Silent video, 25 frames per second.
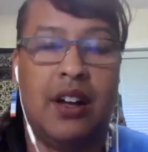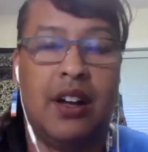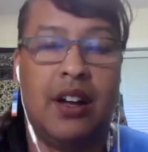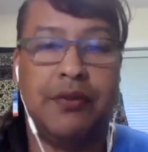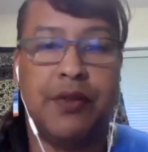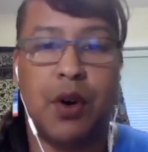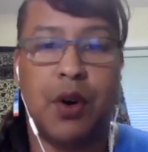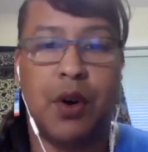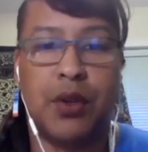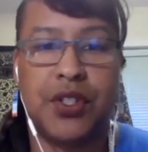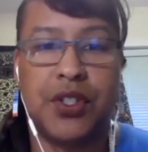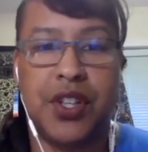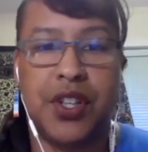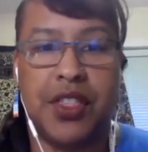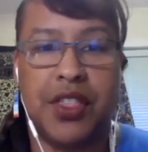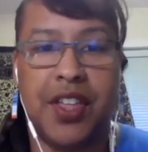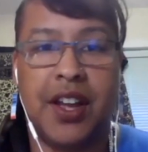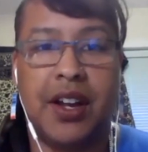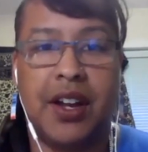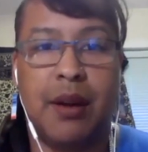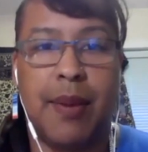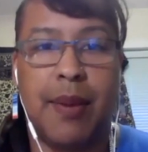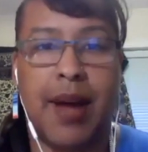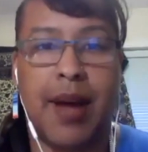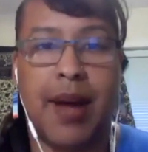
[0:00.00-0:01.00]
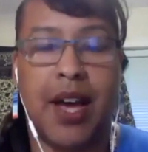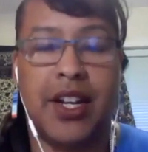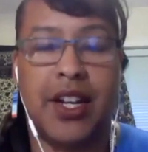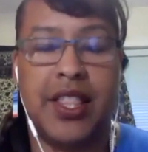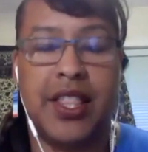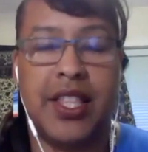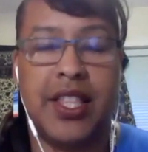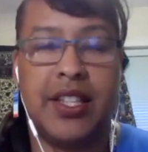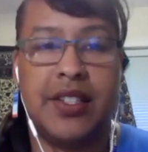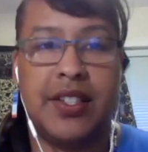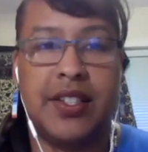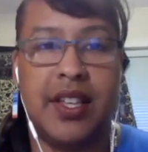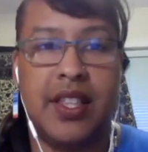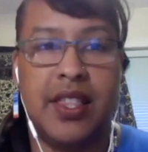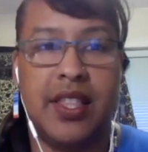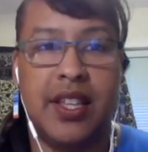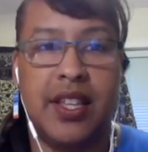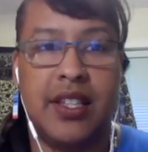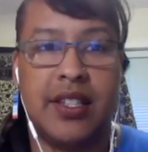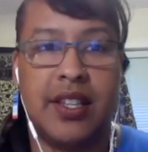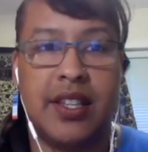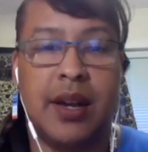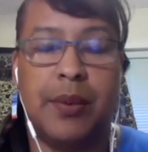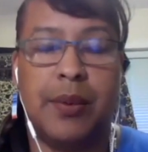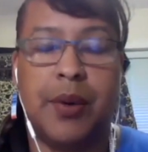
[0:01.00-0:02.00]
folks to think about in
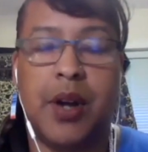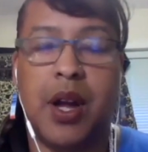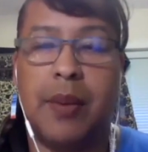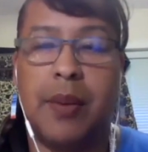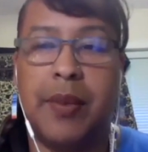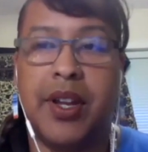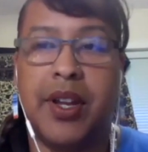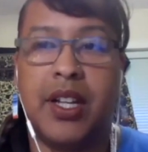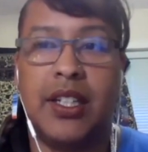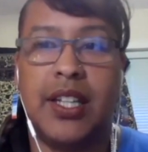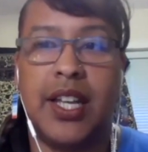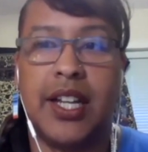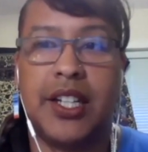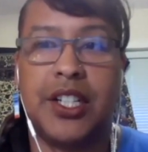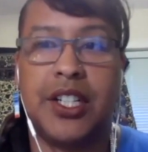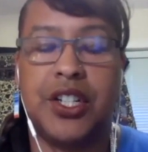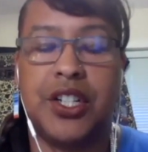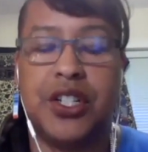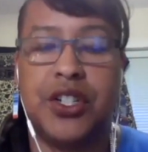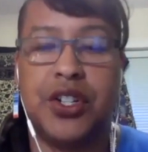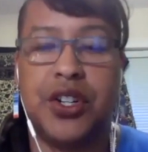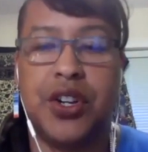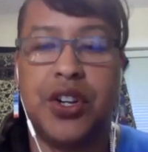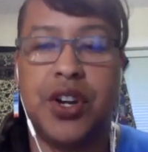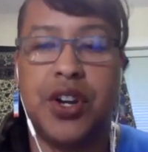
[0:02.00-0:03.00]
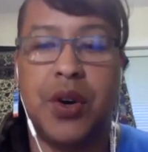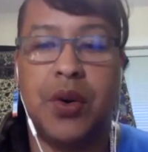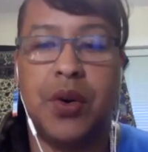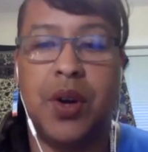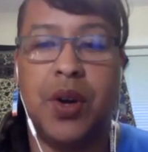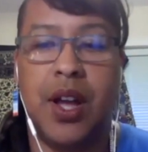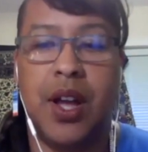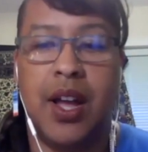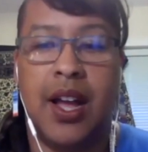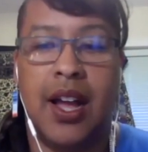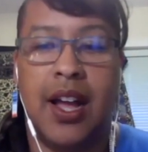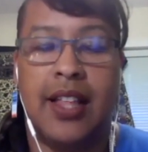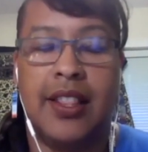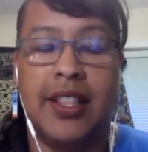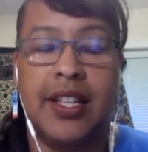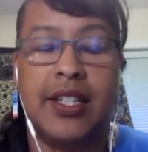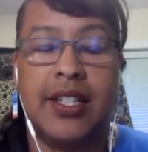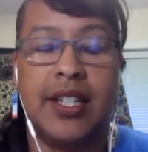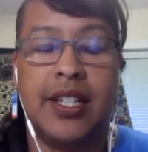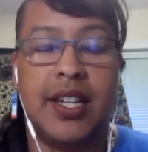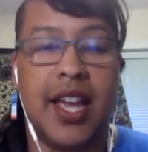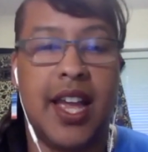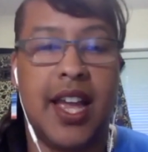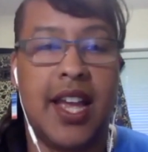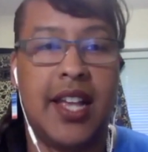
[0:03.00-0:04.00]
these upcoming elections. You know, the
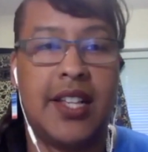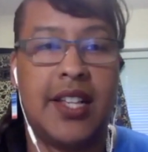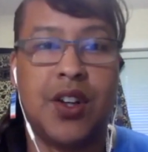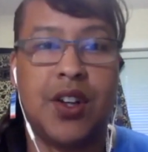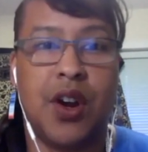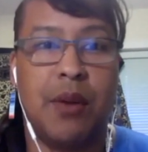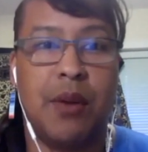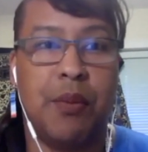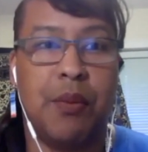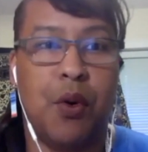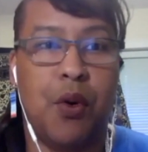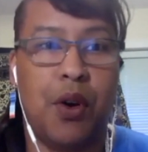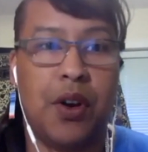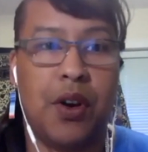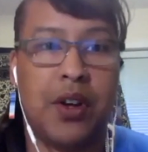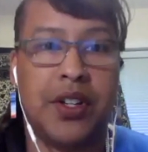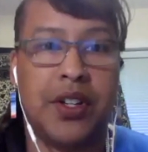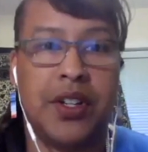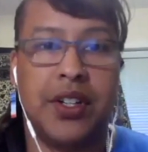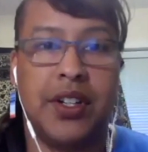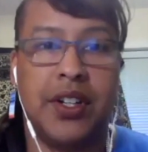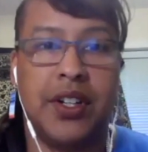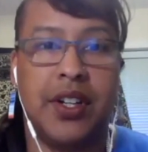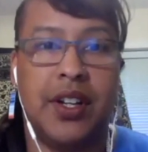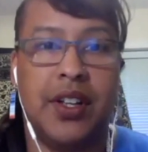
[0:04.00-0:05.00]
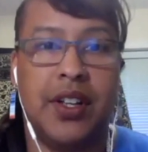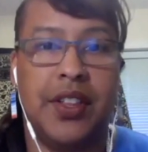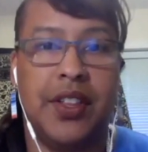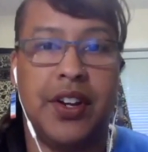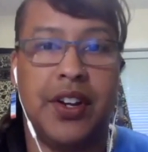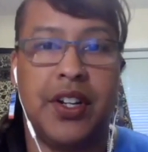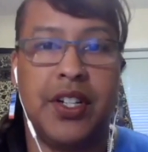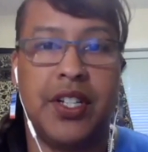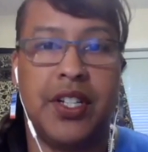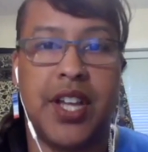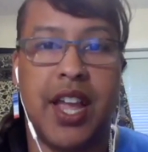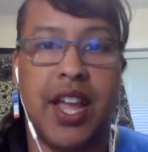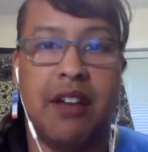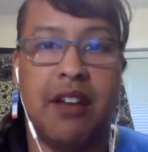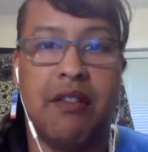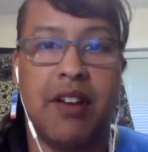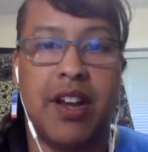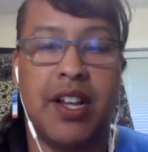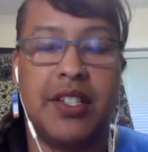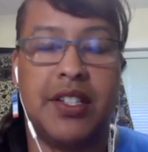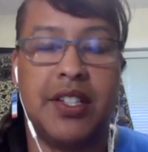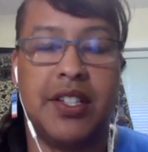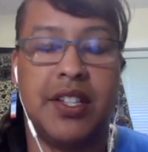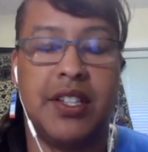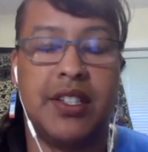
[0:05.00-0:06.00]
DAs are important. There are DA
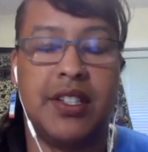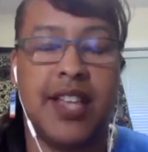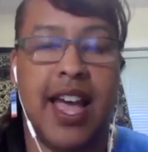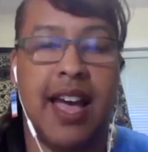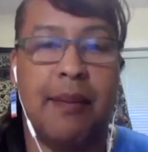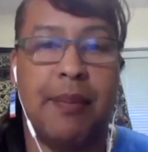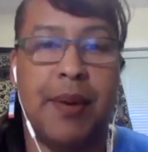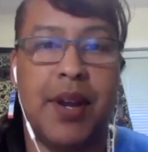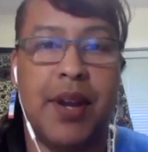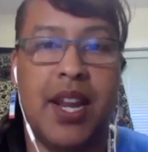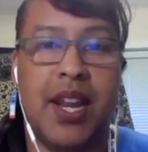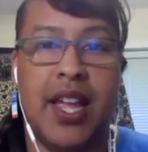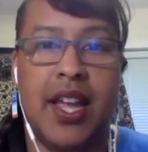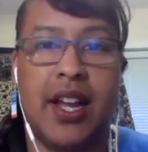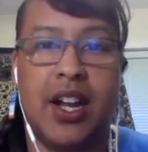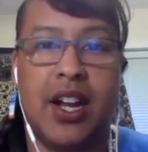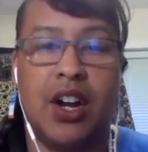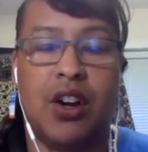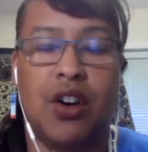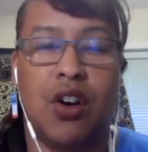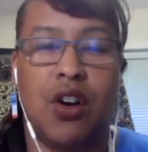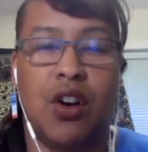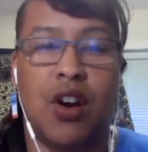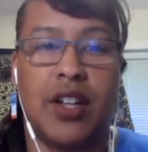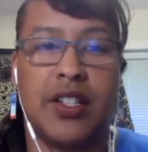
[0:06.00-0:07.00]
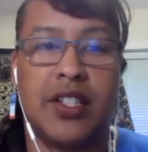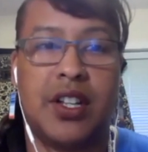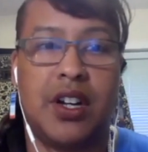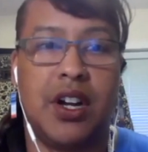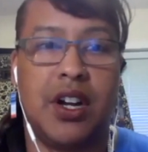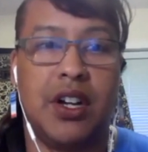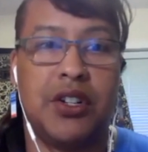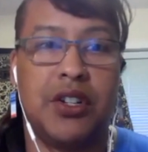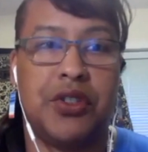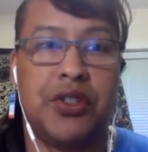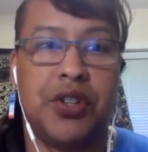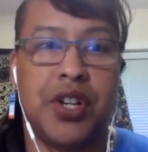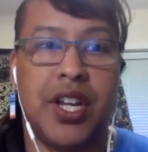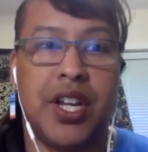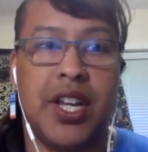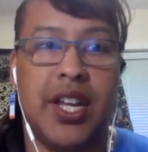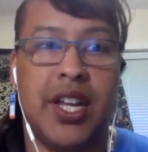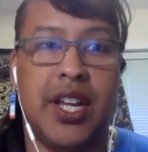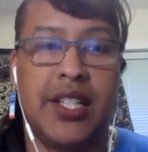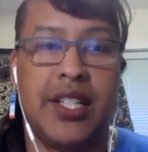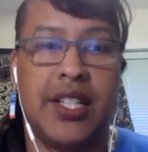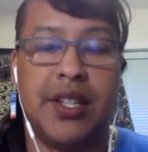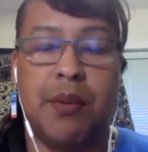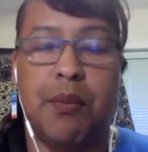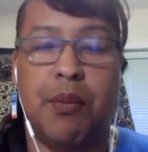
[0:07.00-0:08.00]
races happening across the country.
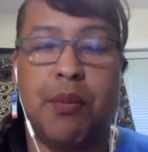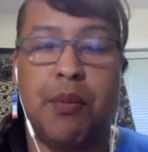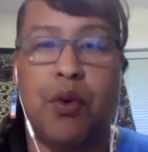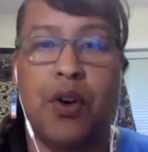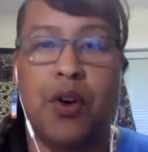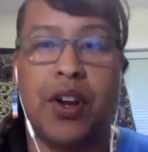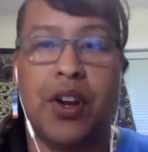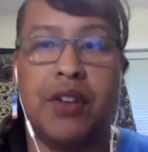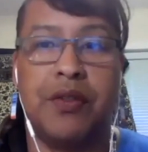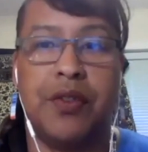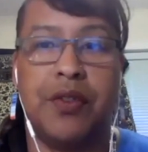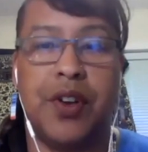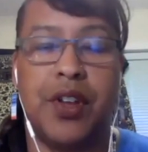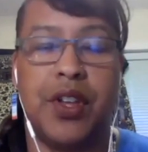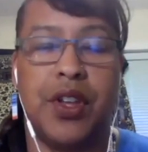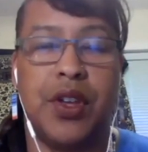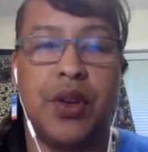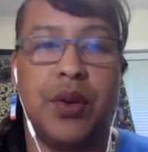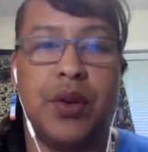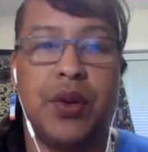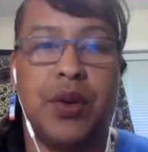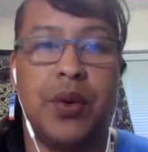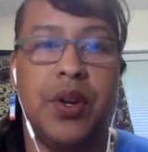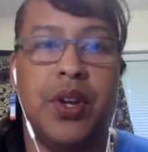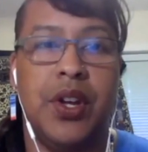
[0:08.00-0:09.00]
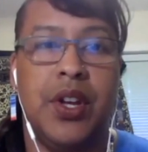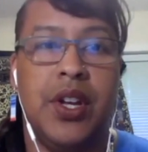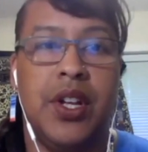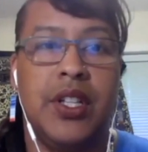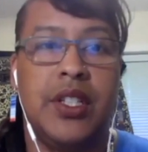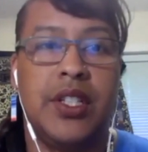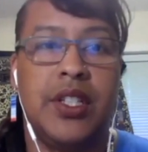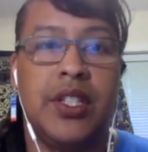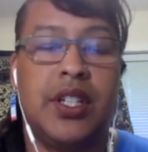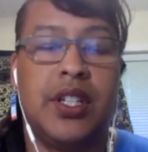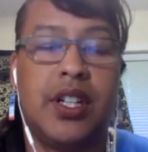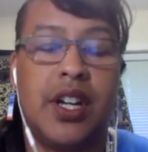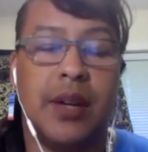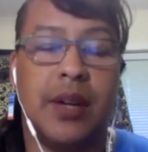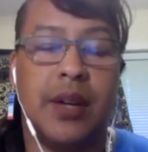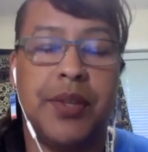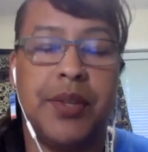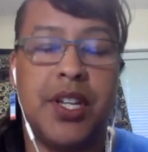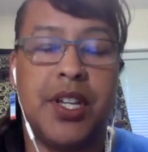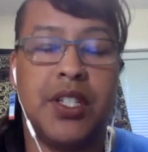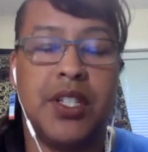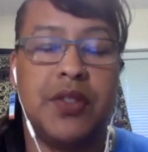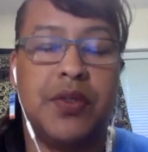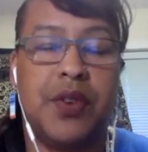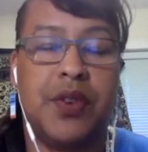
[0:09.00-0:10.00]
It's important for you to look up
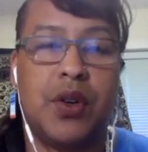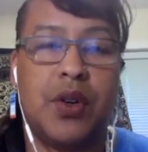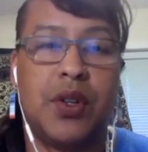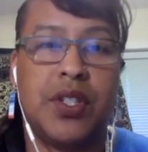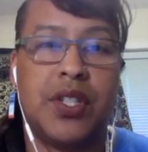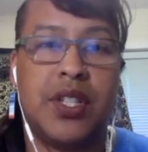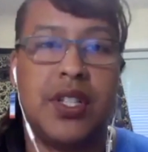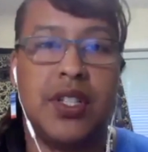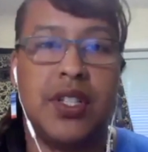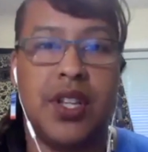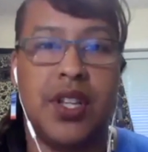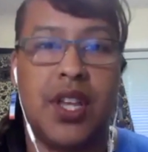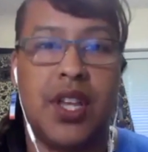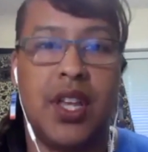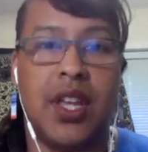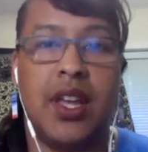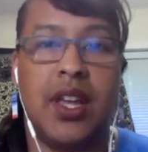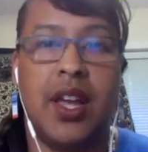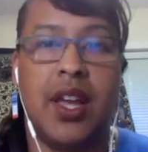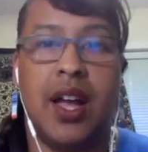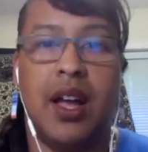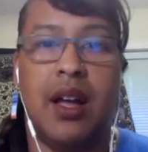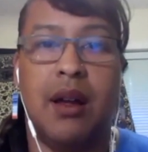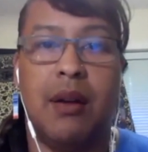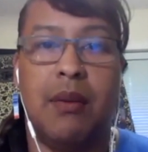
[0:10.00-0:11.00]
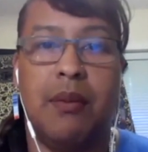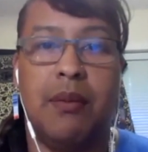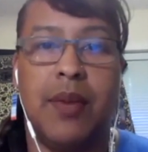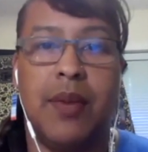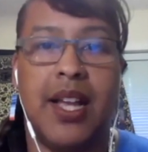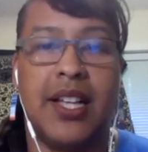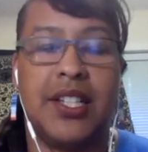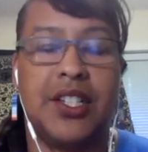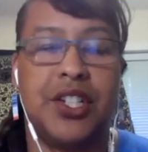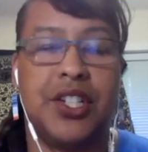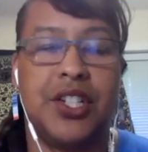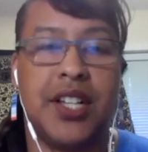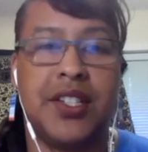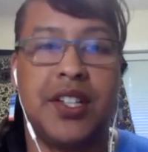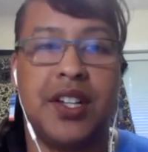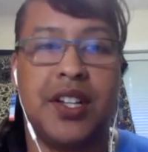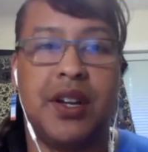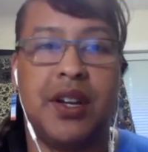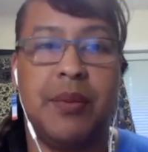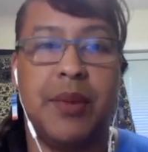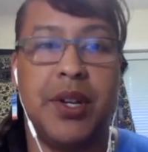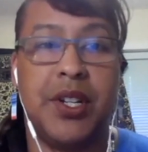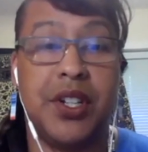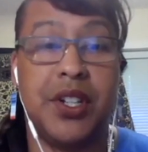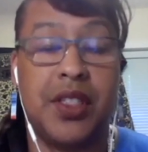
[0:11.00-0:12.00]
these folks and see, as
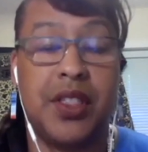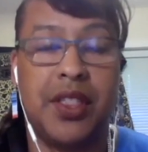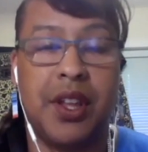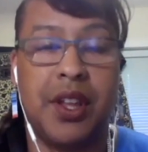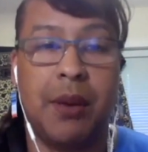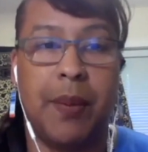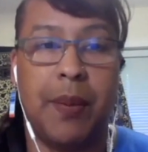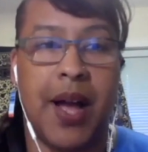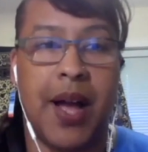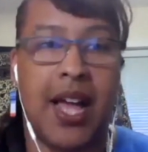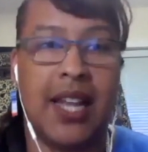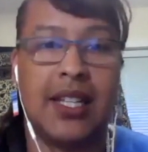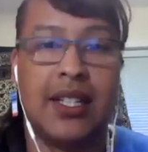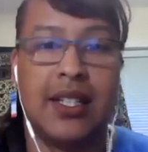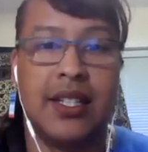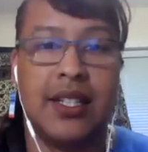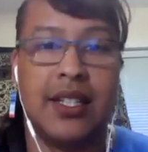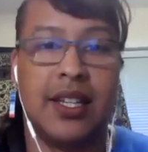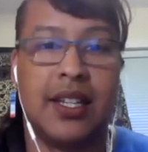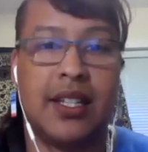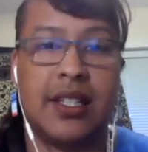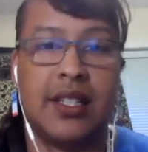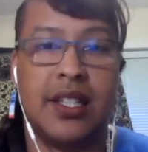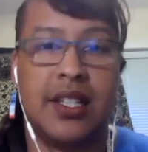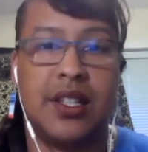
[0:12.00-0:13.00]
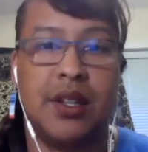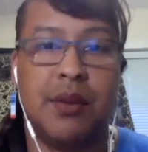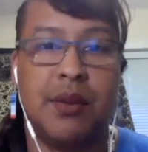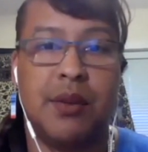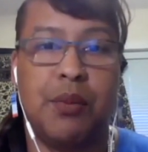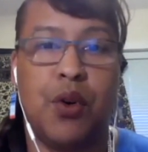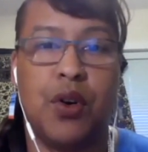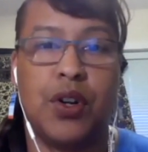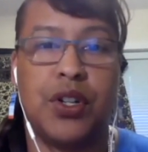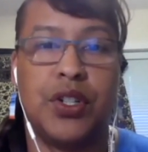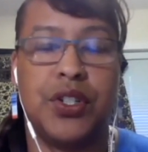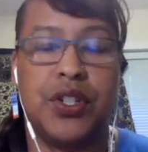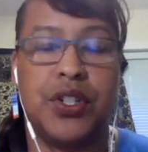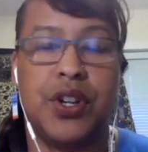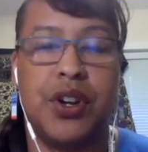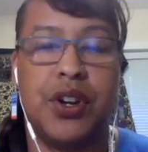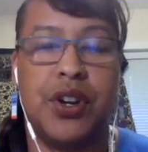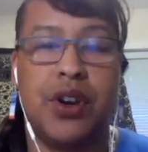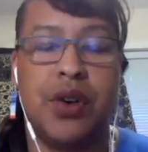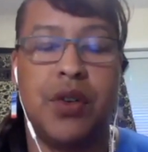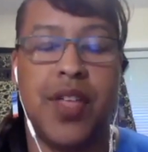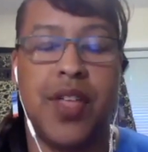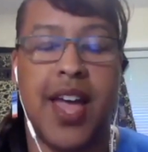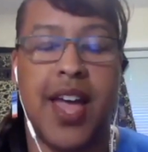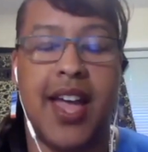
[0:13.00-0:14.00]
Jessica mentioned, their politics. It's important to
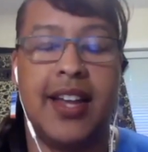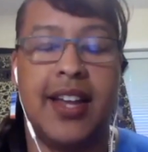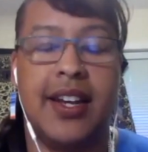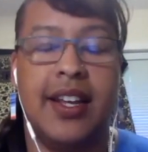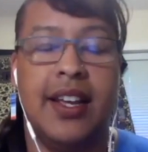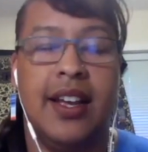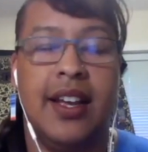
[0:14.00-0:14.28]
know that,